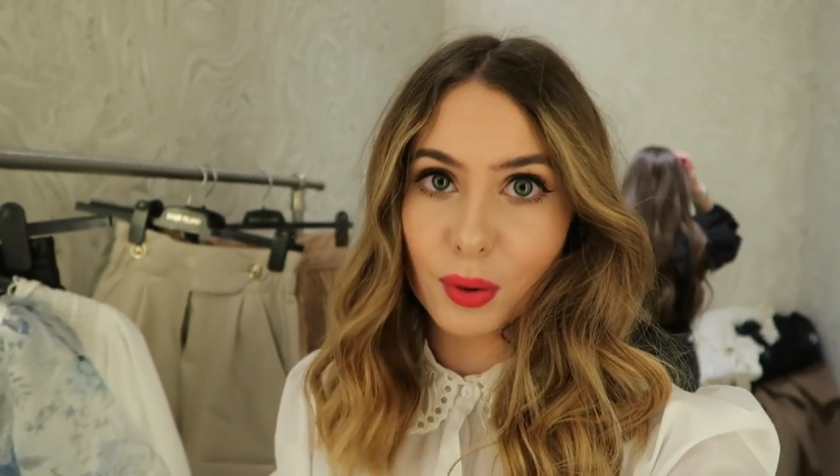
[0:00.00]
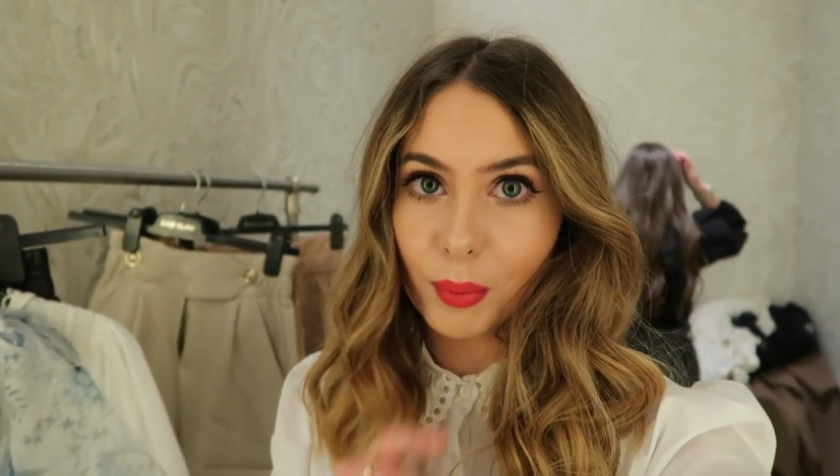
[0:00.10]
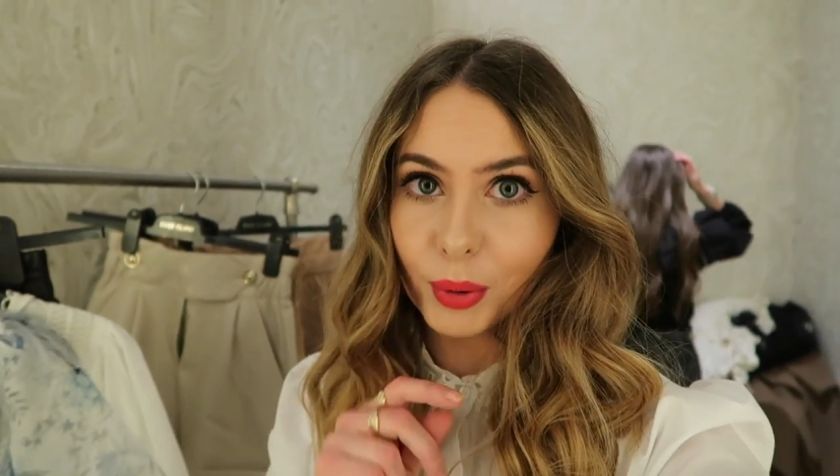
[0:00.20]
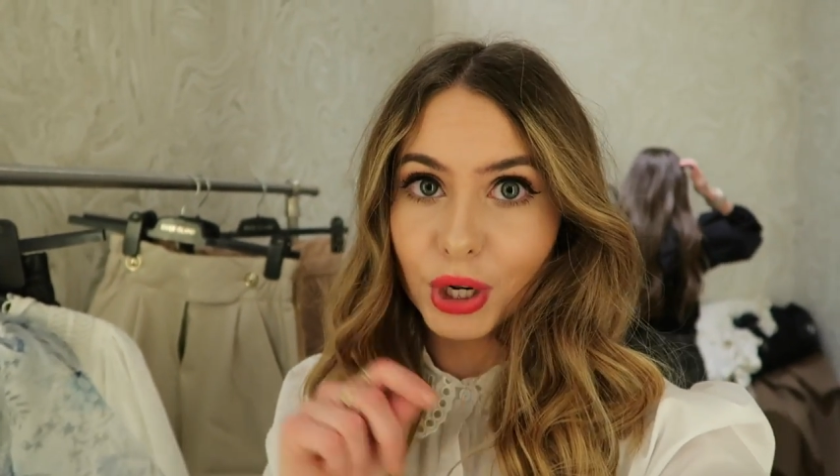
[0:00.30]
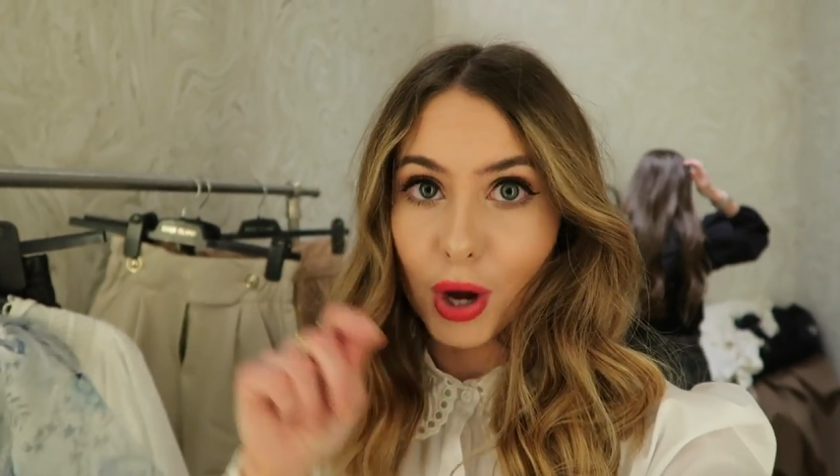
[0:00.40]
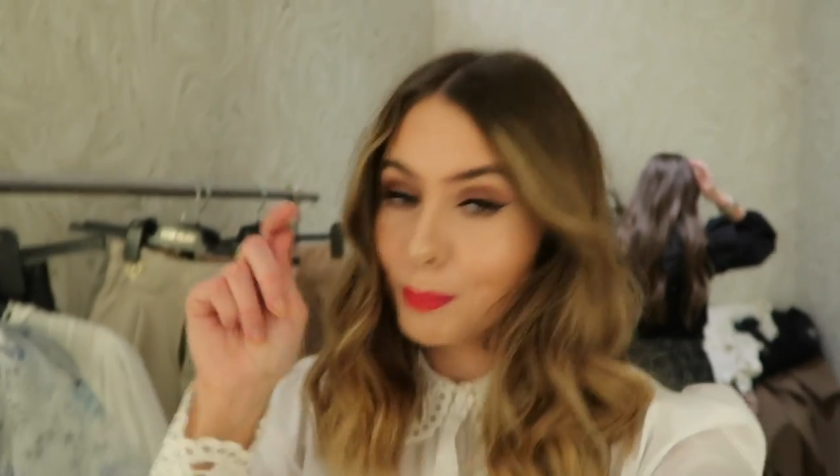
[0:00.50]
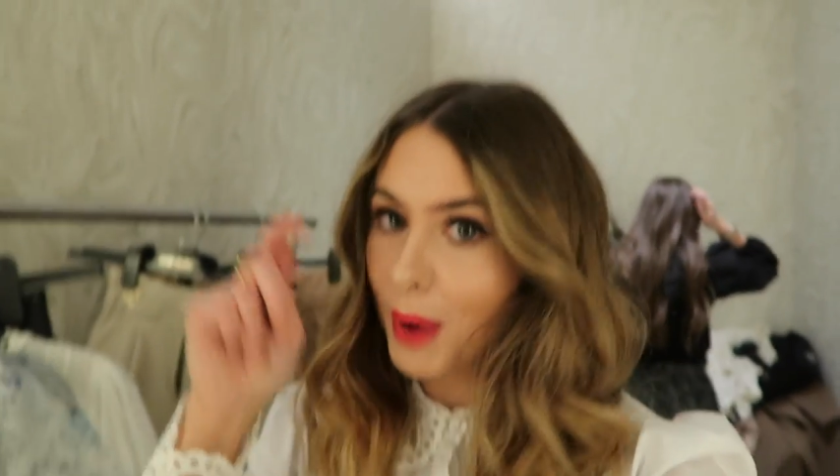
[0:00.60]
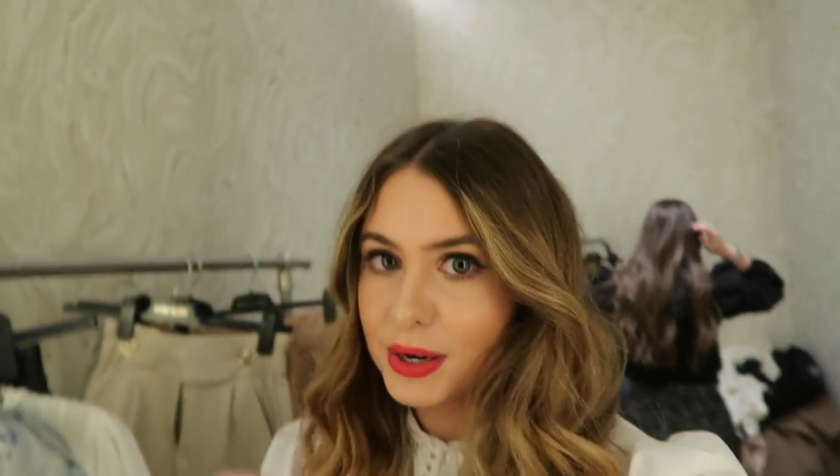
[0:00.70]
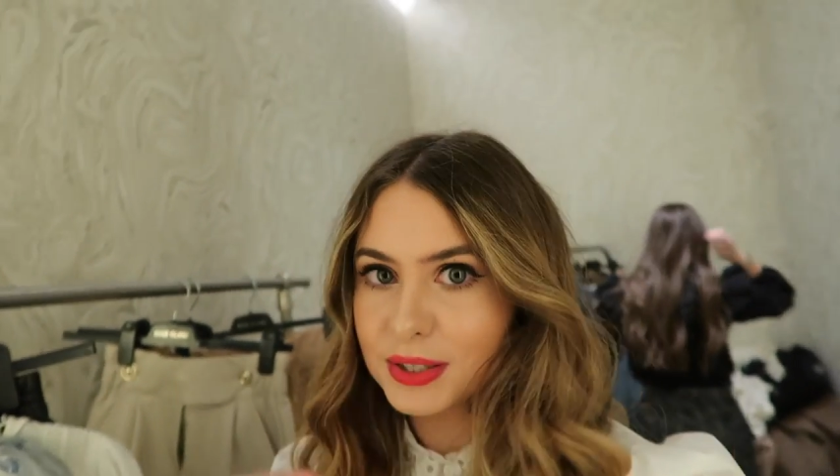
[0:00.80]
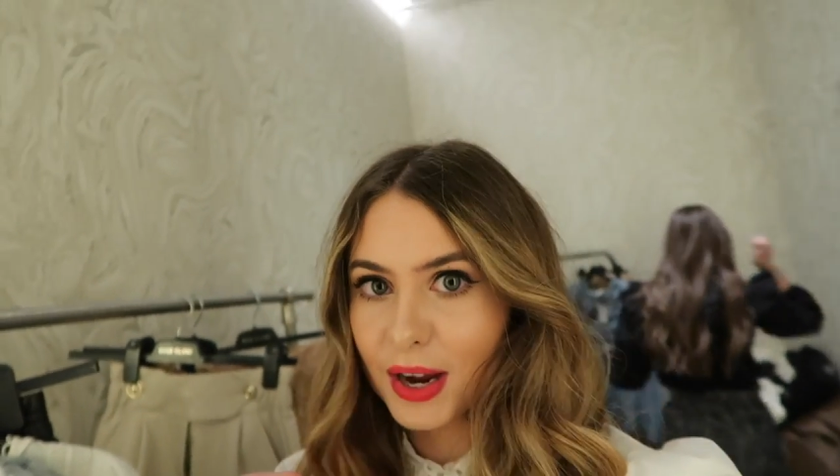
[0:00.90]
So I'm gonna go
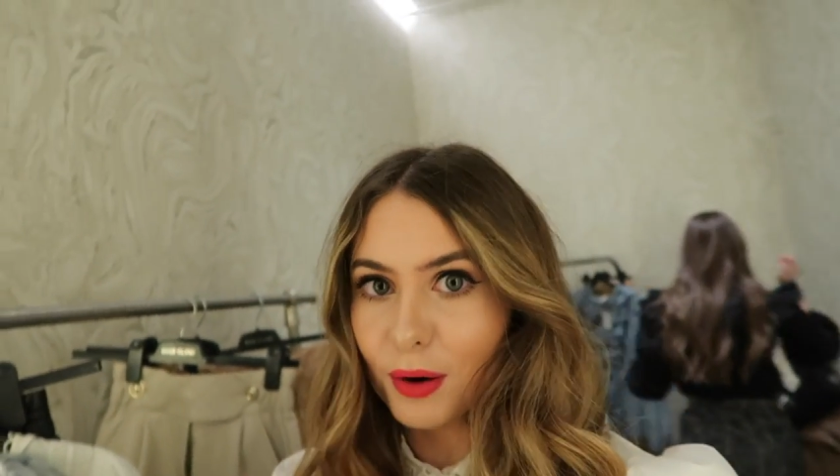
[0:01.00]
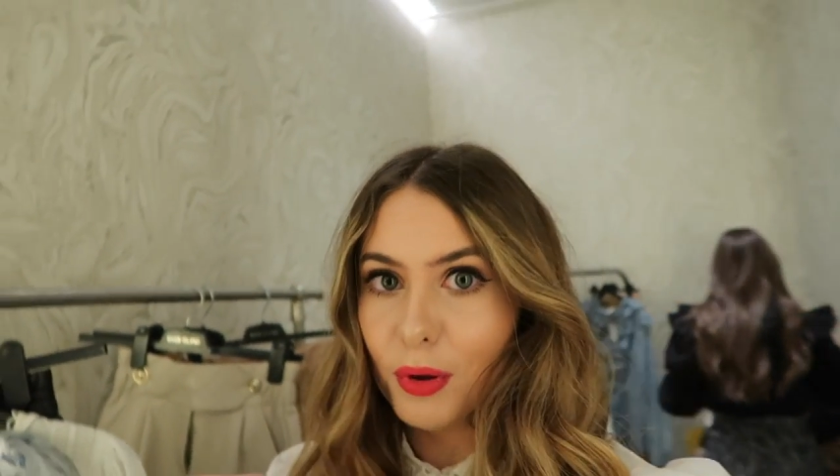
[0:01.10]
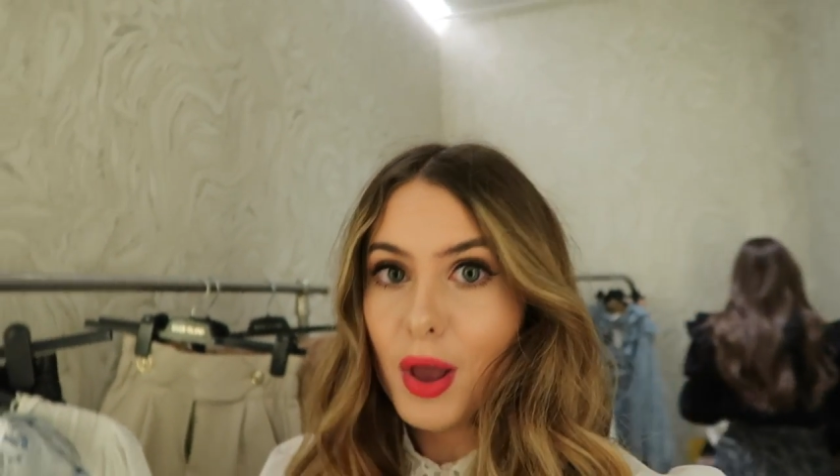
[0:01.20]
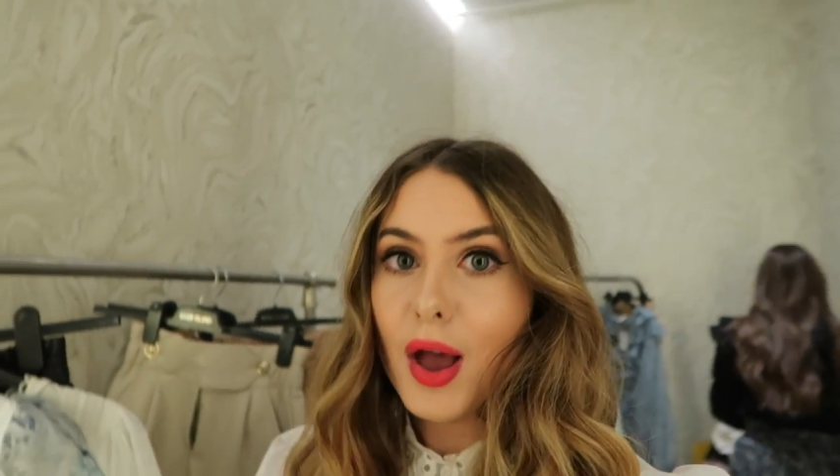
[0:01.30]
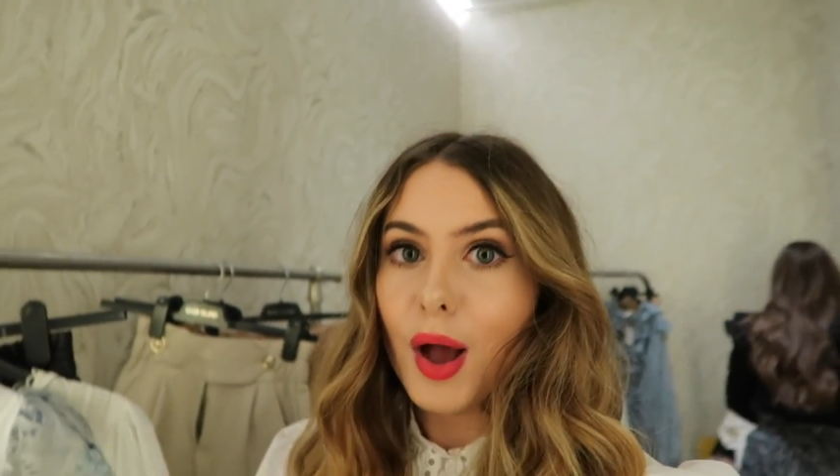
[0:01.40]
back down,